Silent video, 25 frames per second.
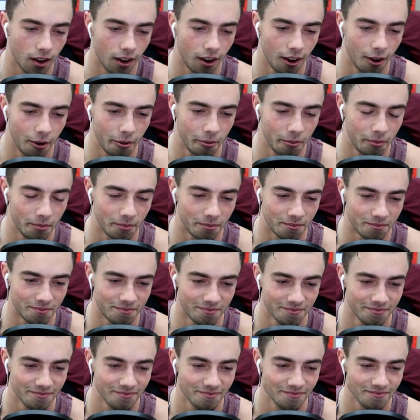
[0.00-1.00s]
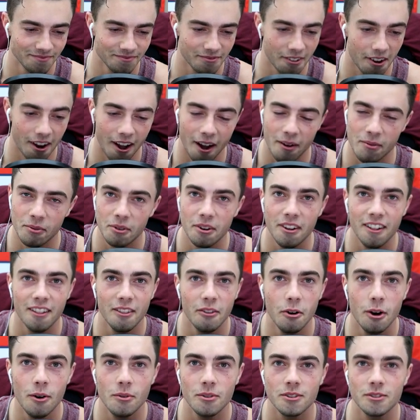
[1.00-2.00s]
Um, I'm
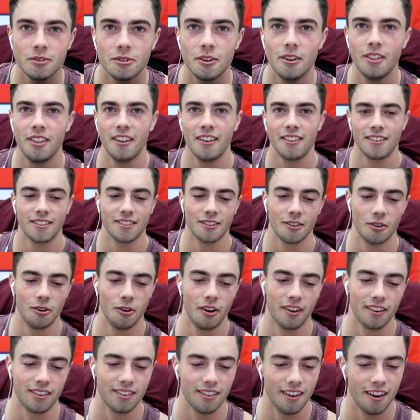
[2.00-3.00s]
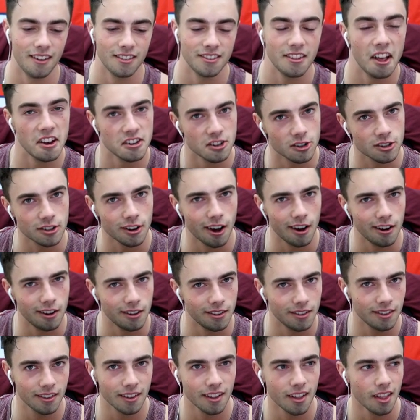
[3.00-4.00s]
really nervous for this or ex- slash
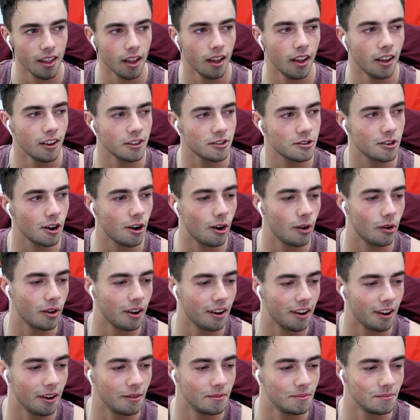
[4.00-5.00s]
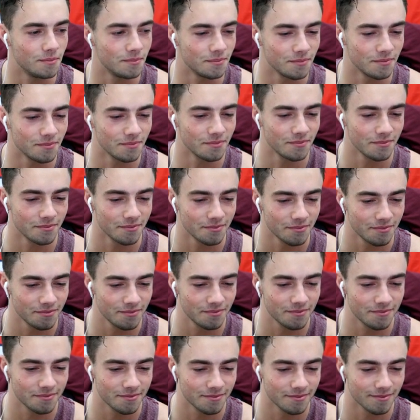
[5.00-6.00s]
excited. So um,
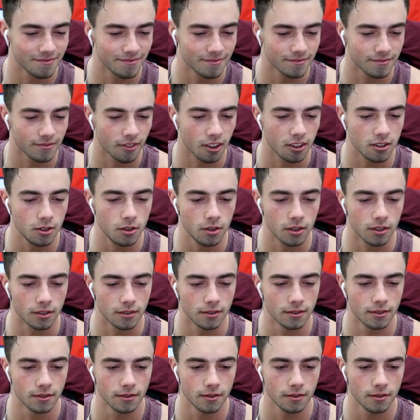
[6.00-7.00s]
do it.